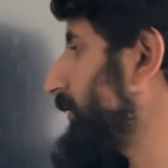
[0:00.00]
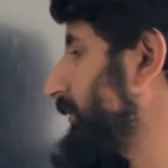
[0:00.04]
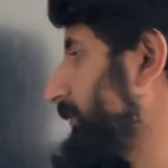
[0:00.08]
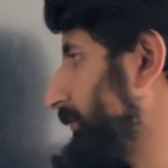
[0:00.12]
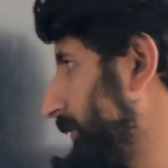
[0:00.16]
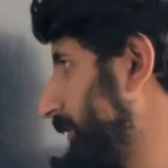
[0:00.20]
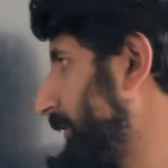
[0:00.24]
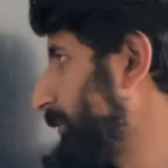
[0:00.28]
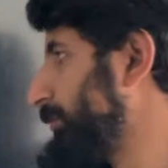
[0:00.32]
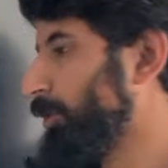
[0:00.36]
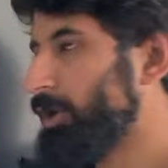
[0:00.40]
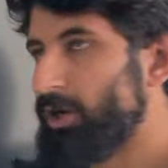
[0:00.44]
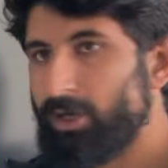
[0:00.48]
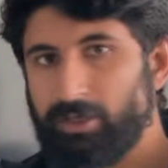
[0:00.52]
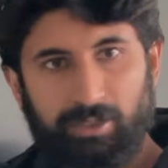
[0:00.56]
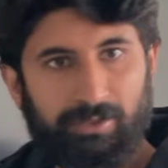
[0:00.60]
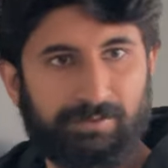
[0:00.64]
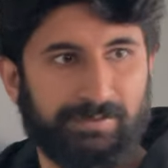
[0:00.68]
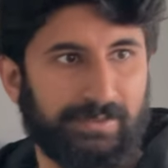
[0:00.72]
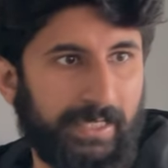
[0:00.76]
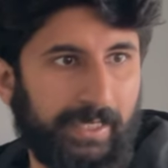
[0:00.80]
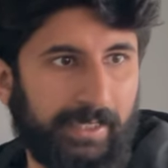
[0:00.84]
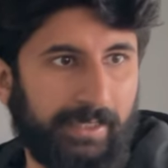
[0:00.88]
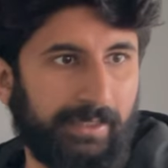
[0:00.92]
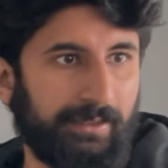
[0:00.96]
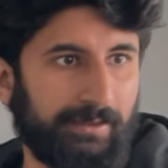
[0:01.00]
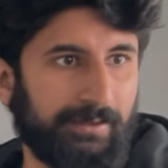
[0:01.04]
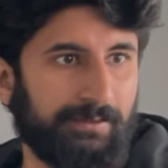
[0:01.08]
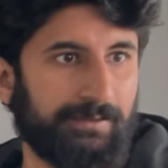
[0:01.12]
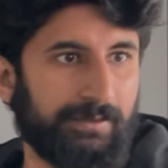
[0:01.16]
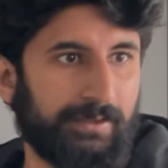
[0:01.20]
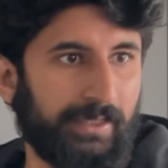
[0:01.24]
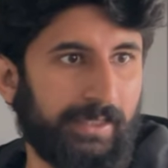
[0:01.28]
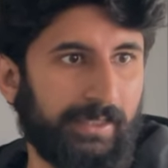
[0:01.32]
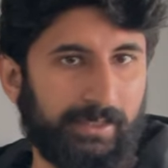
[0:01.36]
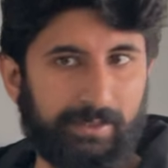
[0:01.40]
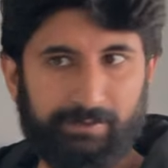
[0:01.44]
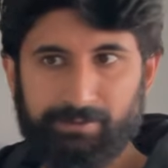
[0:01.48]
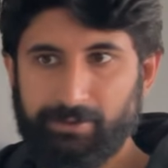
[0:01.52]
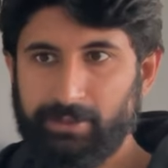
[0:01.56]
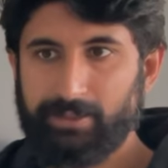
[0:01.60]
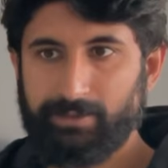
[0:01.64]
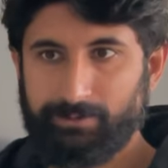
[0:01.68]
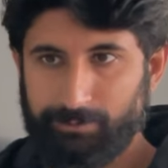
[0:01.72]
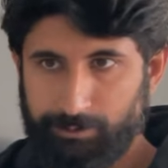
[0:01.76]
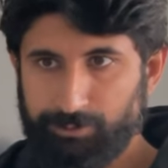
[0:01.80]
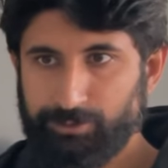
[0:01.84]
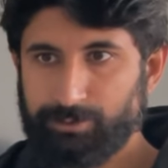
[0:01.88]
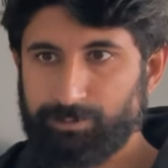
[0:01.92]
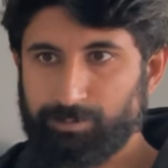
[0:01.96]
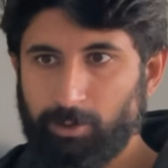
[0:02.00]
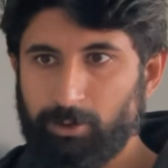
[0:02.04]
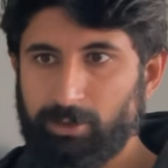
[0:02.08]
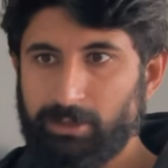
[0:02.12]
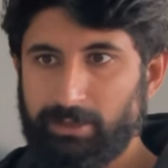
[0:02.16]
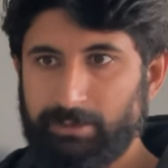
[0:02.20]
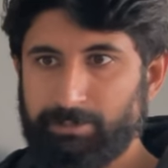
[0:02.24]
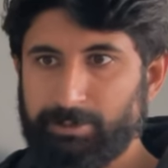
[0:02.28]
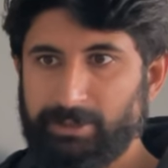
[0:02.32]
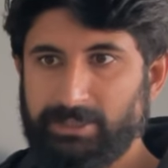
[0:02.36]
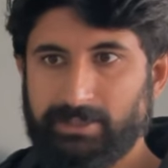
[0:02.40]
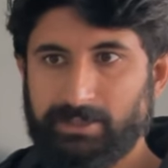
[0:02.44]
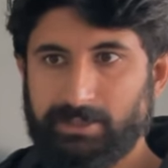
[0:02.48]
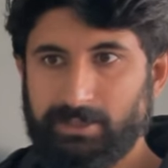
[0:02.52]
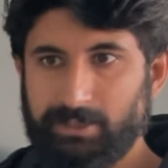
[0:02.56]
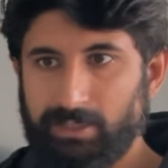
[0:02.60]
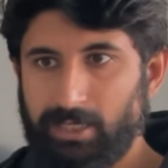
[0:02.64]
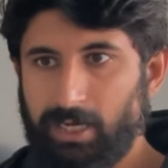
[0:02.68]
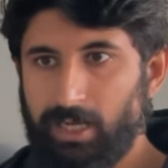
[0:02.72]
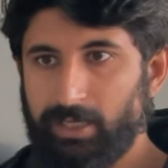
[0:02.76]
the mod of z, right? If I use polar representation,